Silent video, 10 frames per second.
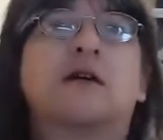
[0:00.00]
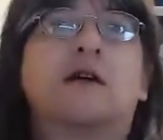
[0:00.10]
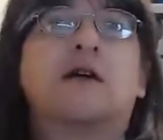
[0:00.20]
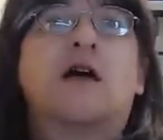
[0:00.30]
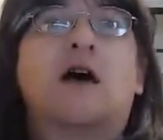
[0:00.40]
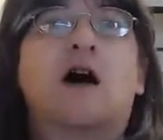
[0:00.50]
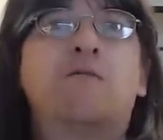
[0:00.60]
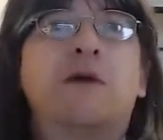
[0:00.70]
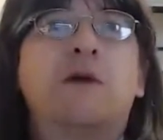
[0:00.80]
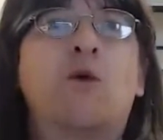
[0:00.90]
I've
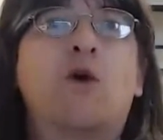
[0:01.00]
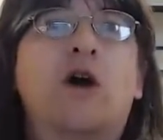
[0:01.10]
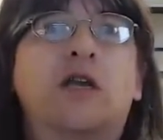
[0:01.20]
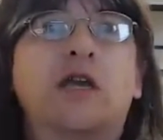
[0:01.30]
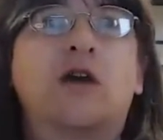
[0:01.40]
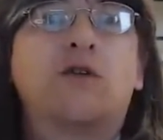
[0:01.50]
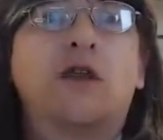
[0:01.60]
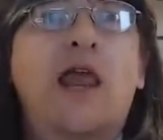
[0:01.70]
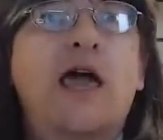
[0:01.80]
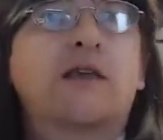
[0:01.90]
been working on the
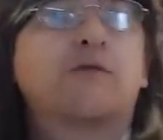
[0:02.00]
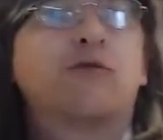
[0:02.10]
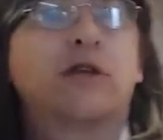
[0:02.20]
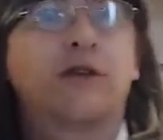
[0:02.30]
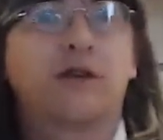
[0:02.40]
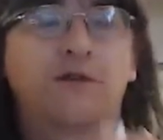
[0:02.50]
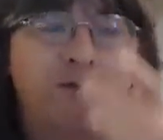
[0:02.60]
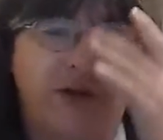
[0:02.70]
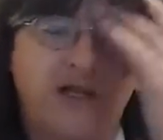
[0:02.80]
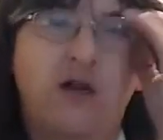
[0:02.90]
leg. The
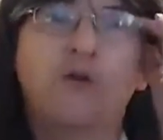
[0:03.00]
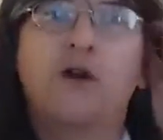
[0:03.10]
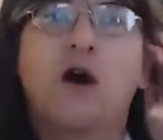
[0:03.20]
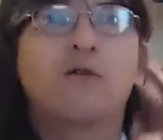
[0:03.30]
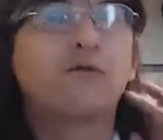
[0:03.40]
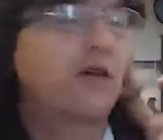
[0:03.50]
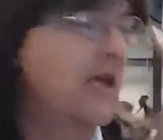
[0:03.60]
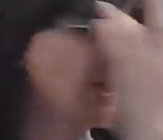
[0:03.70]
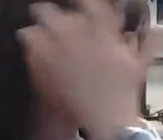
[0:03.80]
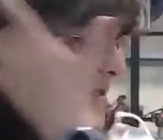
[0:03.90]
video that I've
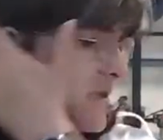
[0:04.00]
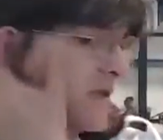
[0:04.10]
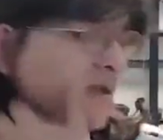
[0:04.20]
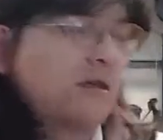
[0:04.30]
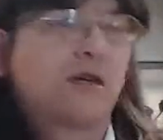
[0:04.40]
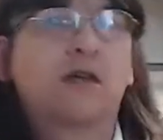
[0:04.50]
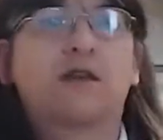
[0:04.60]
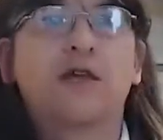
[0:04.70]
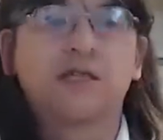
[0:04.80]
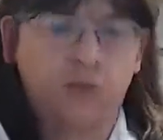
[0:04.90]
released
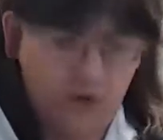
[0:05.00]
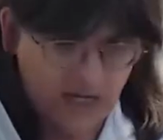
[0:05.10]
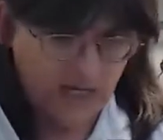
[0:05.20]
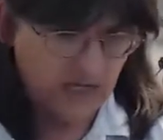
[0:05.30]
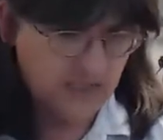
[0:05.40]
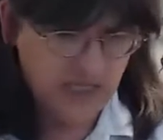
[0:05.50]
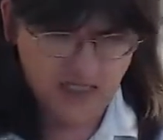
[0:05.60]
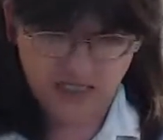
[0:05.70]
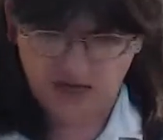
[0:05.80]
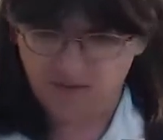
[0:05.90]
this week has said
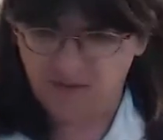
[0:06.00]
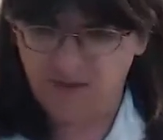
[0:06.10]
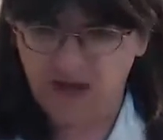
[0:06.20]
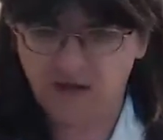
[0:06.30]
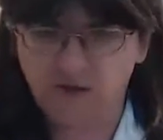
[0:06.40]
something about,